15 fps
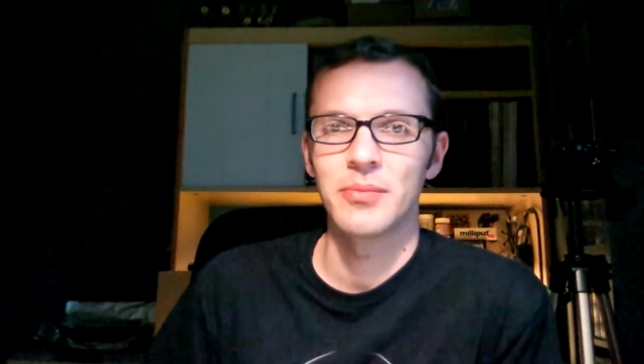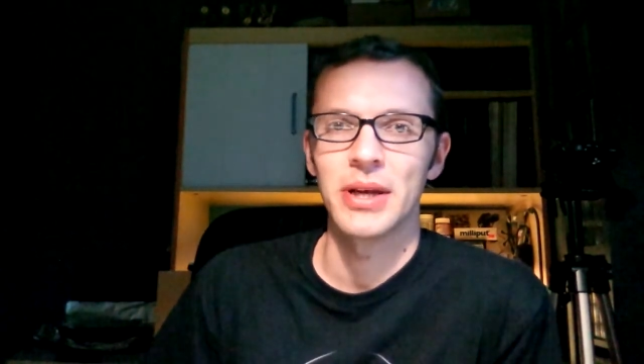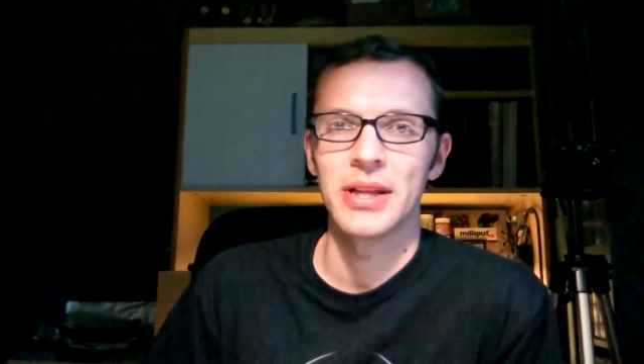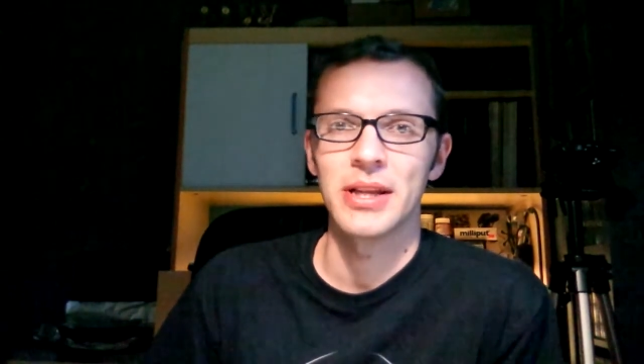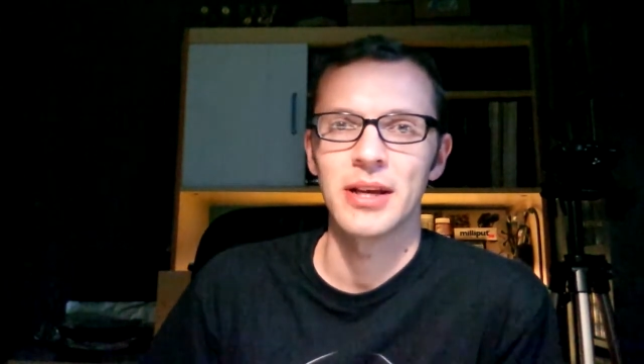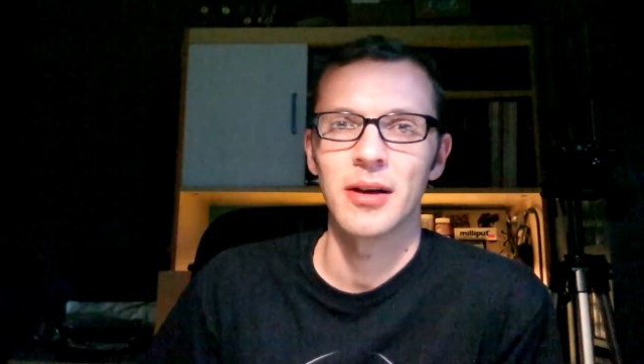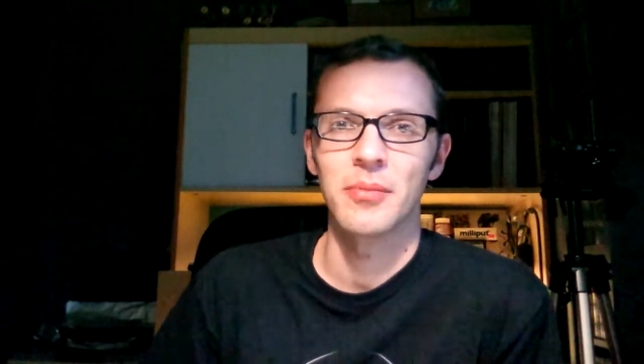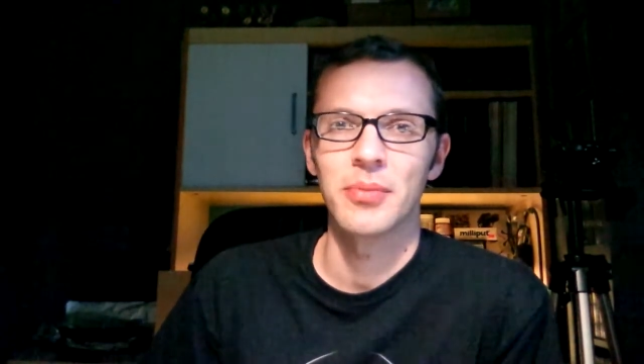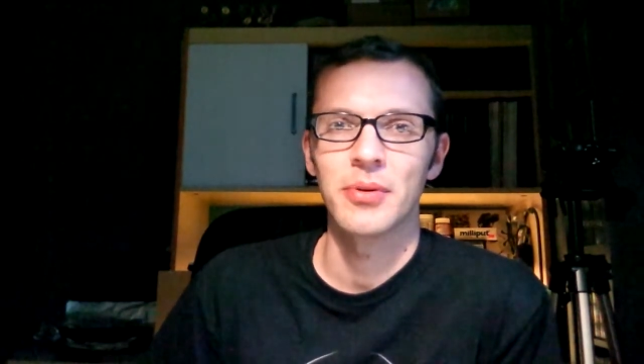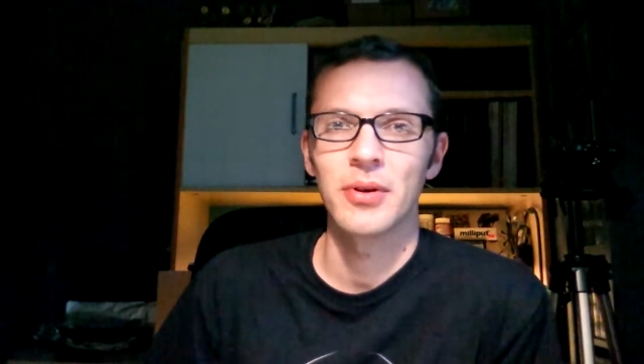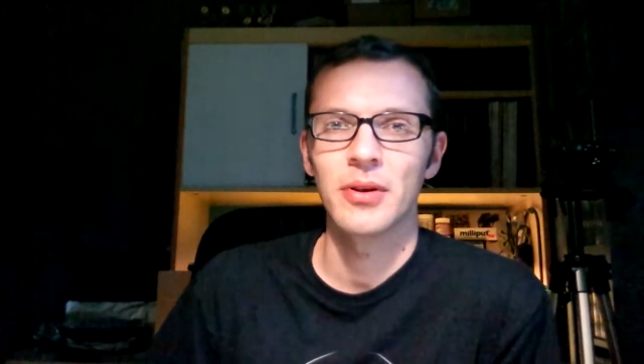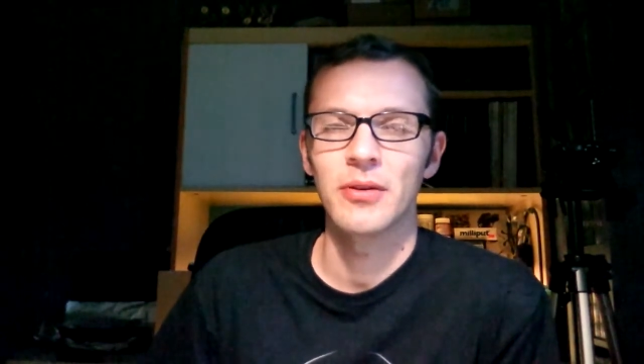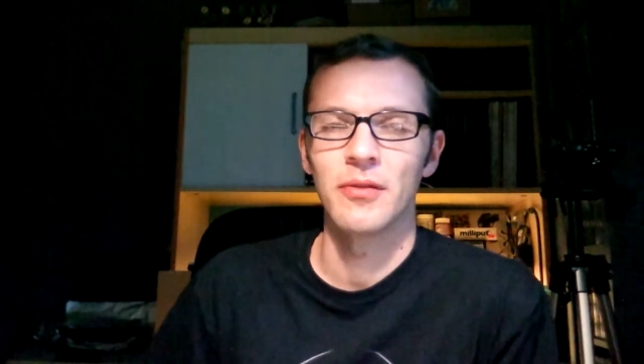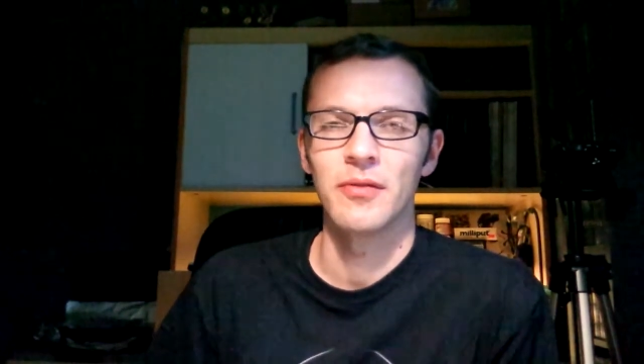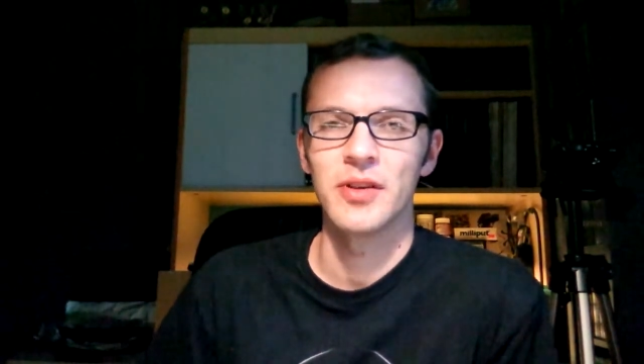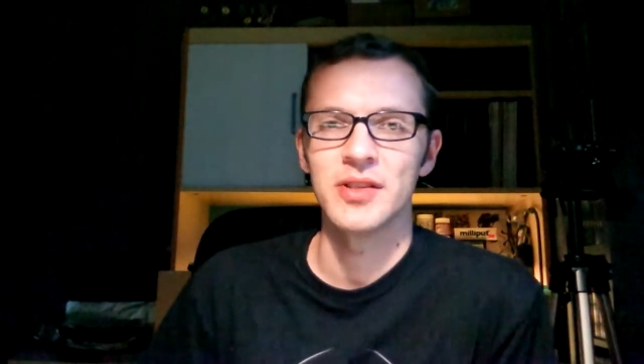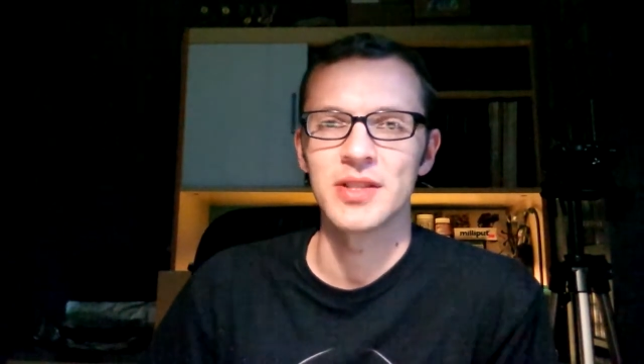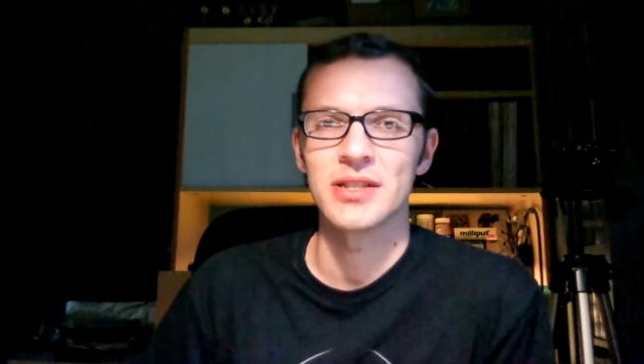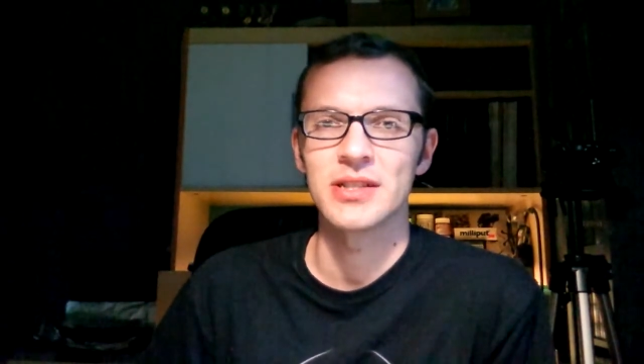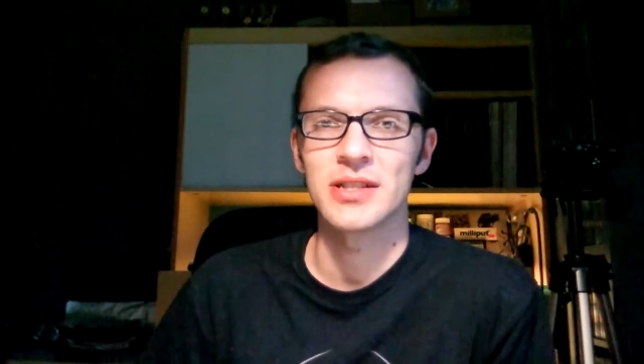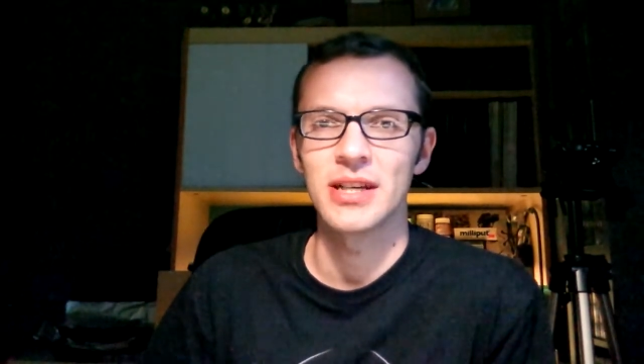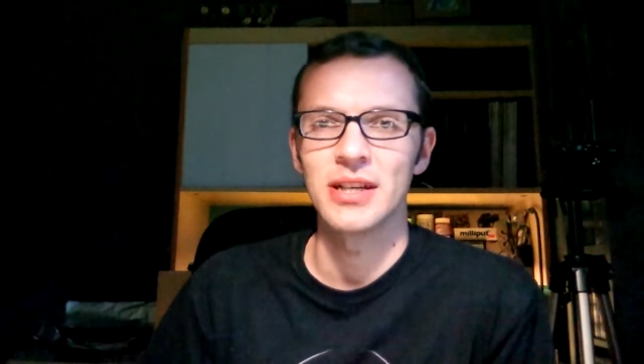painting up
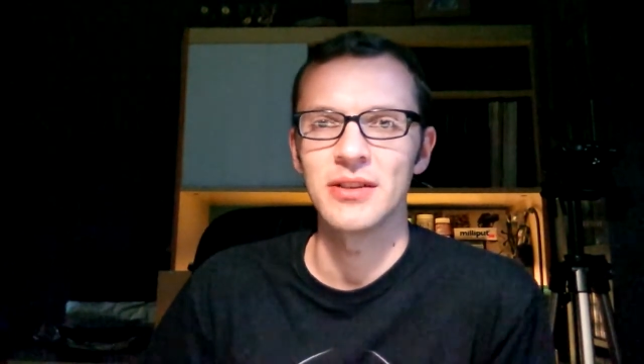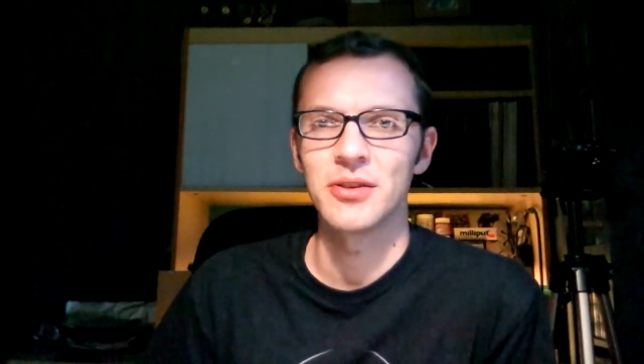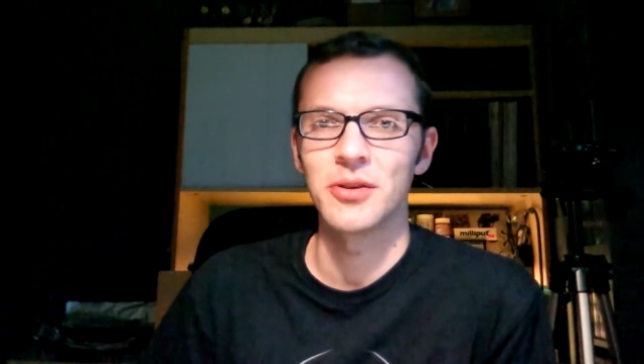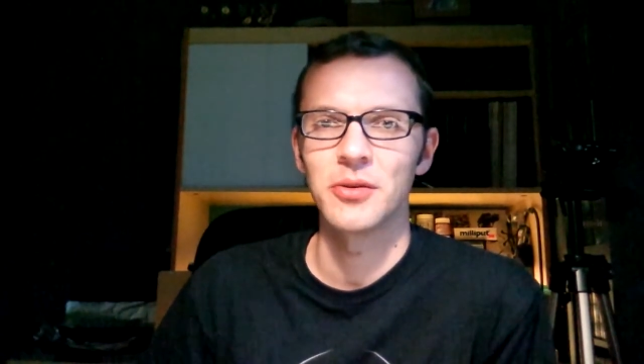convincing skin